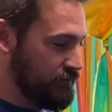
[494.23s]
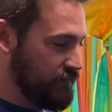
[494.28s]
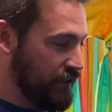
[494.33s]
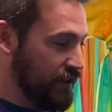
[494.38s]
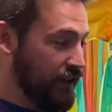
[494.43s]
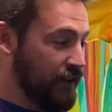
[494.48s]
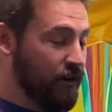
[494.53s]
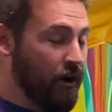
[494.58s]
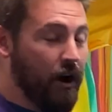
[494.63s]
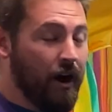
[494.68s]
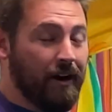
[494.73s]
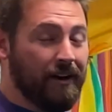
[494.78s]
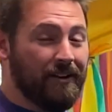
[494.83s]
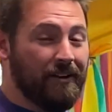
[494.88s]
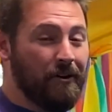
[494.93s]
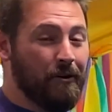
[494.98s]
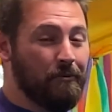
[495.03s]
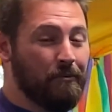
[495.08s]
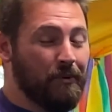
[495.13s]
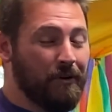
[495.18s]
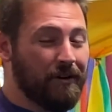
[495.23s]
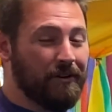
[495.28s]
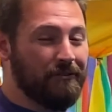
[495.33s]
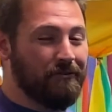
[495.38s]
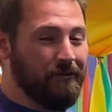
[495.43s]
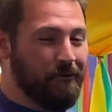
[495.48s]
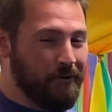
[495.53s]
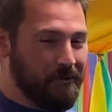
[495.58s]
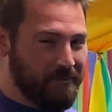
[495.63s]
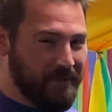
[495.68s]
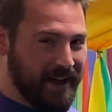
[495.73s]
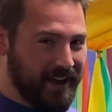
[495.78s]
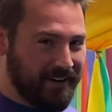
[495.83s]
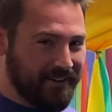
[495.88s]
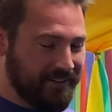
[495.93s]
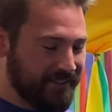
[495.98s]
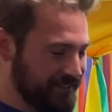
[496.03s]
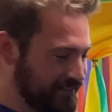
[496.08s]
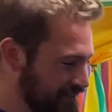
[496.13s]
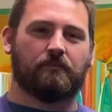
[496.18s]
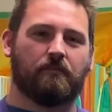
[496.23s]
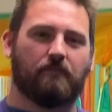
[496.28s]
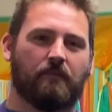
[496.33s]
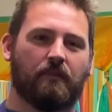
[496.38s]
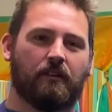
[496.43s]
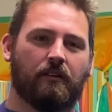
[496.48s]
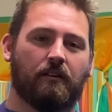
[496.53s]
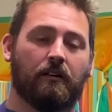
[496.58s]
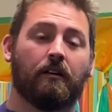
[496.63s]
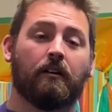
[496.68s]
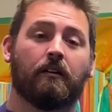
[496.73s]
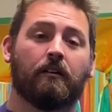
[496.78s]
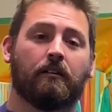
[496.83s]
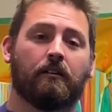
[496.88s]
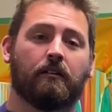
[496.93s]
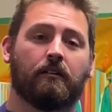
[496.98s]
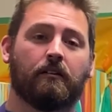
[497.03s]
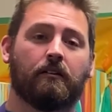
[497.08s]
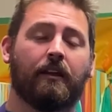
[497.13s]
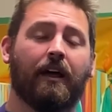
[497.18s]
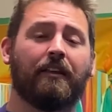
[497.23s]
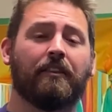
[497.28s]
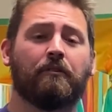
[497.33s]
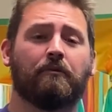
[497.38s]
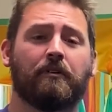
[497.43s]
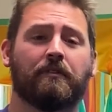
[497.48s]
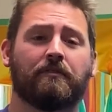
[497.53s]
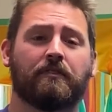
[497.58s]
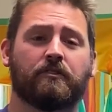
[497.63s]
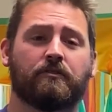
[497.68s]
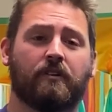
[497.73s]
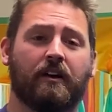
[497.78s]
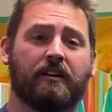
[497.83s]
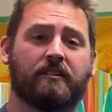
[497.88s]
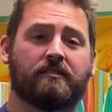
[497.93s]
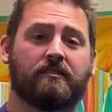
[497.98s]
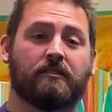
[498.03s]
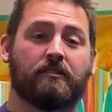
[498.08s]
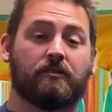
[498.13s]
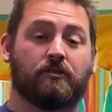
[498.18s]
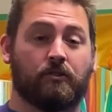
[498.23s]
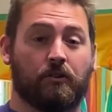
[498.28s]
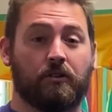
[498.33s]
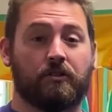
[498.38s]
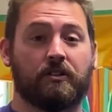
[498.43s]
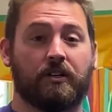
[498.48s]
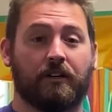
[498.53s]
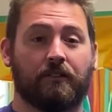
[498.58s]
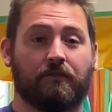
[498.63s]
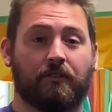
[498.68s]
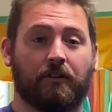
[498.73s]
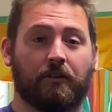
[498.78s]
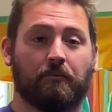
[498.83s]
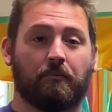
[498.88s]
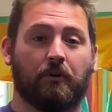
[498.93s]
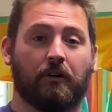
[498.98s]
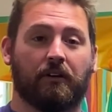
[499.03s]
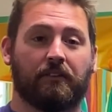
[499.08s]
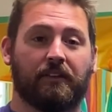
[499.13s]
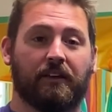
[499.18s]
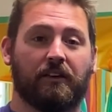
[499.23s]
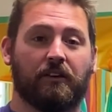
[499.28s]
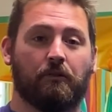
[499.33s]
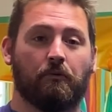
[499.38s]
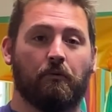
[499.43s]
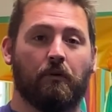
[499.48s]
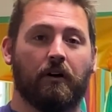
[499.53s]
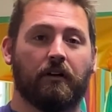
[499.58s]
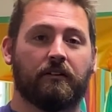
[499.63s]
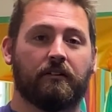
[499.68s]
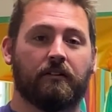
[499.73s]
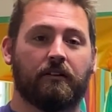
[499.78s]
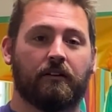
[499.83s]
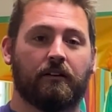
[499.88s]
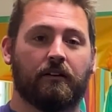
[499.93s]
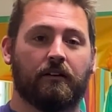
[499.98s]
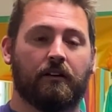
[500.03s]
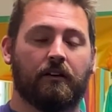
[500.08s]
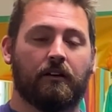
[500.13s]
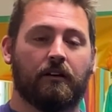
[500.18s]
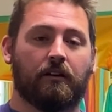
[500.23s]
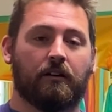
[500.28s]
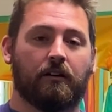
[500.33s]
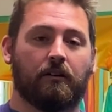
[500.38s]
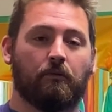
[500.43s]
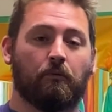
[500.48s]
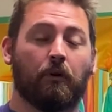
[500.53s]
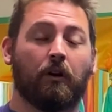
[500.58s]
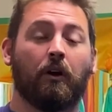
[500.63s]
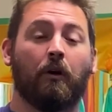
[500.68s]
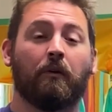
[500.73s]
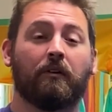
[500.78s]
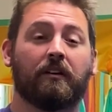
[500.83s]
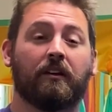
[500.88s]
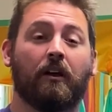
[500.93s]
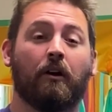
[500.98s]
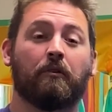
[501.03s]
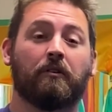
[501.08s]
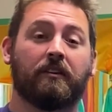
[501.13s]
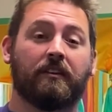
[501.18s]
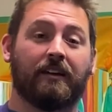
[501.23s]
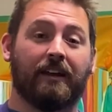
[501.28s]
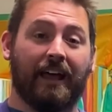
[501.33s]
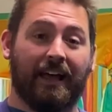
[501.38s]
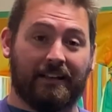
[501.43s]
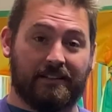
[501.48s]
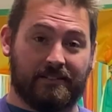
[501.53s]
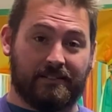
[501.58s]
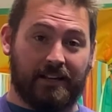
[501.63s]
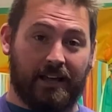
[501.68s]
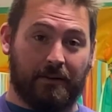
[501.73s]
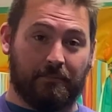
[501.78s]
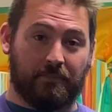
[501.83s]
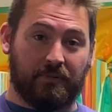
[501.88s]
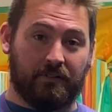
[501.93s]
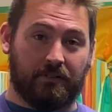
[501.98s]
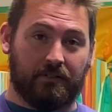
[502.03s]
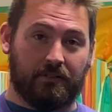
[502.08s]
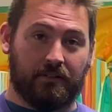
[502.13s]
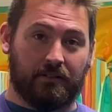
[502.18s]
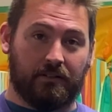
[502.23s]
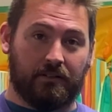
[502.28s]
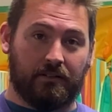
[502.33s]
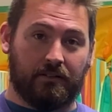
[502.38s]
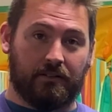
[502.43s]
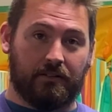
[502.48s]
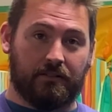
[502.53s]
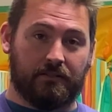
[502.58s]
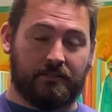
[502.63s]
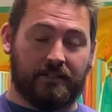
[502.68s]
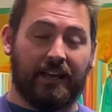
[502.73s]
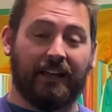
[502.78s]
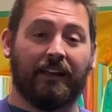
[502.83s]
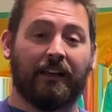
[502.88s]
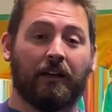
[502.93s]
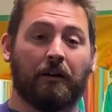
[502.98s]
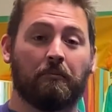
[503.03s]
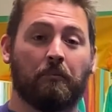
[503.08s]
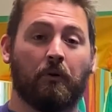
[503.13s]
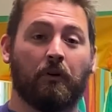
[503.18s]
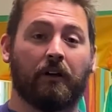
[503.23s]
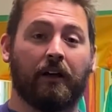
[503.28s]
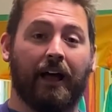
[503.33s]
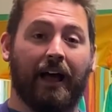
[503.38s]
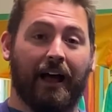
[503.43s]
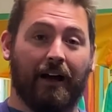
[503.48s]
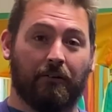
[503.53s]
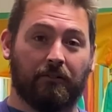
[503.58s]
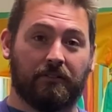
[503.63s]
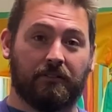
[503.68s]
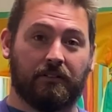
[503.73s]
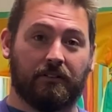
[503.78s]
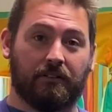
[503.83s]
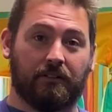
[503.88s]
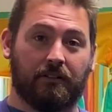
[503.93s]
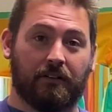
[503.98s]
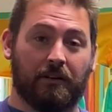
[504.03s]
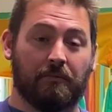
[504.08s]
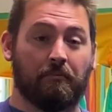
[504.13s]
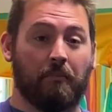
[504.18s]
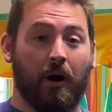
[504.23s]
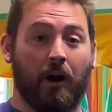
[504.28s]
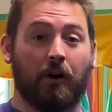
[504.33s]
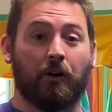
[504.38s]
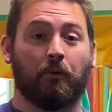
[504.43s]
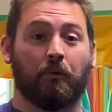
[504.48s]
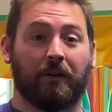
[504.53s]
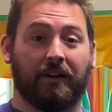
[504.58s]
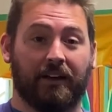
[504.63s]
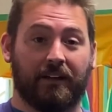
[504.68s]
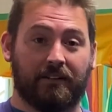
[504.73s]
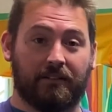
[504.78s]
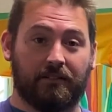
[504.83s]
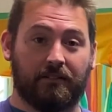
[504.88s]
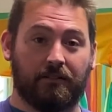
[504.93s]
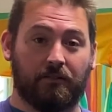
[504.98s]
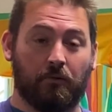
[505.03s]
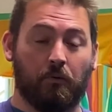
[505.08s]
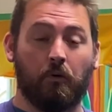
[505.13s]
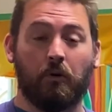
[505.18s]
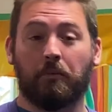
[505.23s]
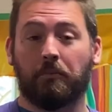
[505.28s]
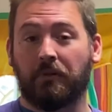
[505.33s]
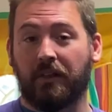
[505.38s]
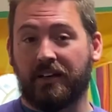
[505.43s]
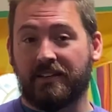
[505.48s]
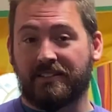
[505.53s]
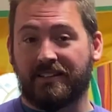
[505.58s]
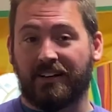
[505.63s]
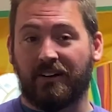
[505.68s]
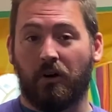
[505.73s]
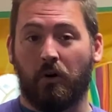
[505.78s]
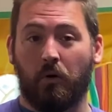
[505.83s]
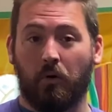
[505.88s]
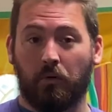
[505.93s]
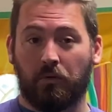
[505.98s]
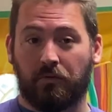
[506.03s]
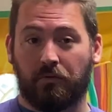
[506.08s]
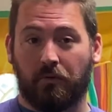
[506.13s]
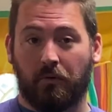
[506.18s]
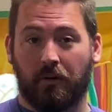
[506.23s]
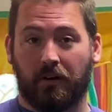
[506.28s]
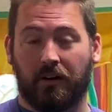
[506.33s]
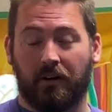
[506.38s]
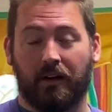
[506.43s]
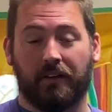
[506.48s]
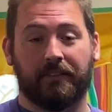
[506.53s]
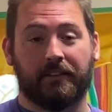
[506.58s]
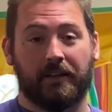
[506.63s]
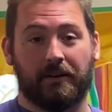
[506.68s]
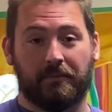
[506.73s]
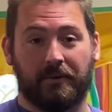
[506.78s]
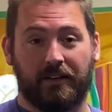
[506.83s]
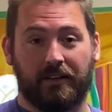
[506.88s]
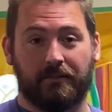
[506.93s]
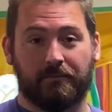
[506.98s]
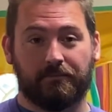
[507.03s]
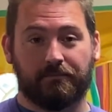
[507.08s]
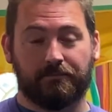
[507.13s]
in audiobook format. Now that we've addressed searching for a book that you want, we're going to go to the next step, taking a book out and borrowing it, or placing a hold for it on Libby.